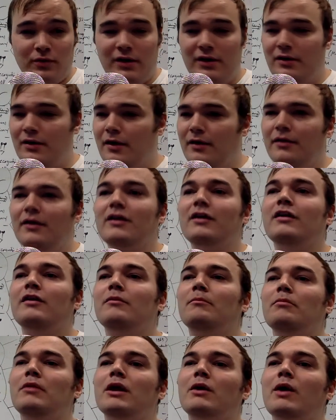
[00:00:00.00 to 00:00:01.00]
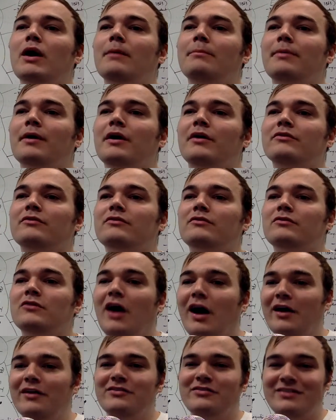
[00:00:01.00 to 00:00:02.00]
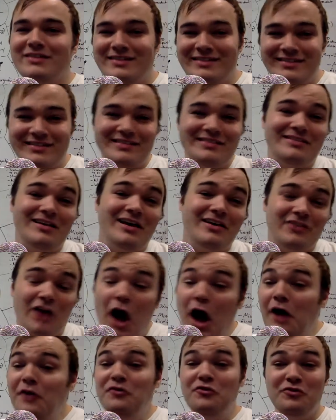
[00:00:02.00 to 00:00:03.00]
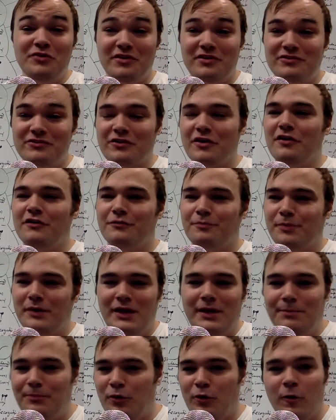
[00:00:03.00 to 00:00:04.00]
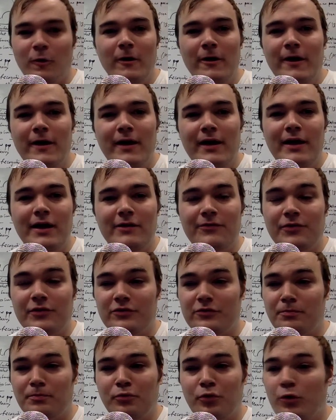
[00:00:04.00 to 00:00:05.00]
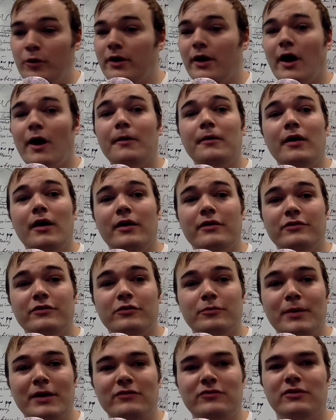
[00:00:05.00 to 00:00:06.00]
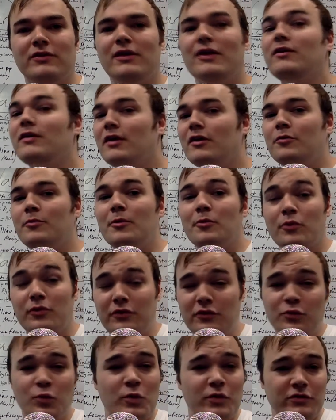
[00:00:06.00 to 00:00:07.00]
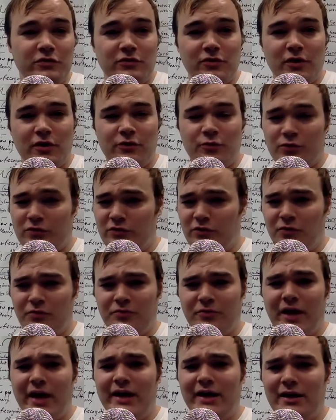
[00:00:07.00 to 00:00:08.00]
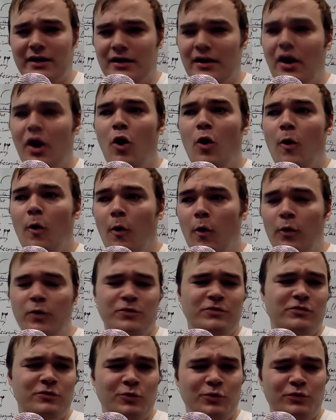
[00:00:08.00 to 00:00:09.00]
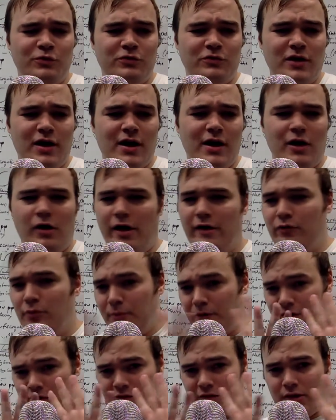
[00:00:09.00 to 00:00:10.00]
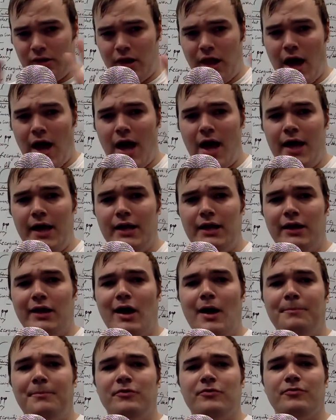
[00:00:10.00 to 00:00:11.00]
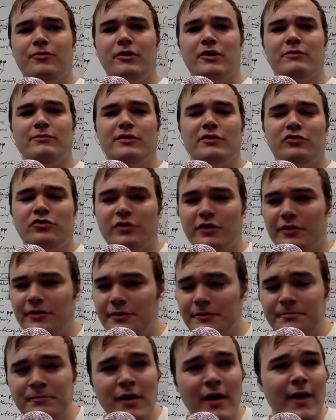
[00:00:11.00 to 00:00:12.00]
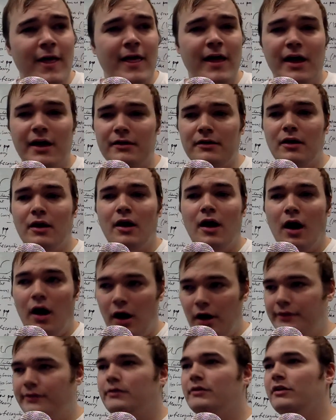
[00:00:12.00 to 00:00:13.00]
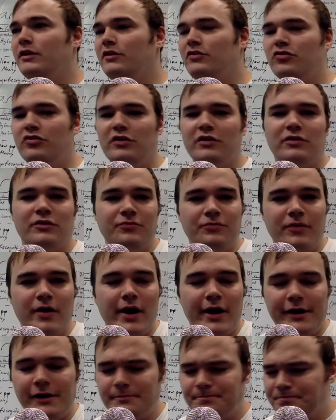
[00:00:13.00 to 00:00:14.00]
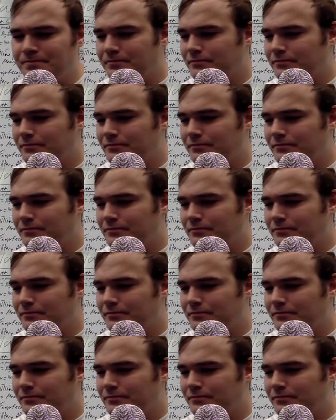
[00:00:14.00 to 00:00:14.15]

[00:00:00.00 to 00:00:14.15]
It can wipe out dozens and hundreds of people if it's put out unsuspectedly. Now you got to remember, when this war starts, we're still fighting old school style. Everybody's lining up in front of each other and unleashing the fire.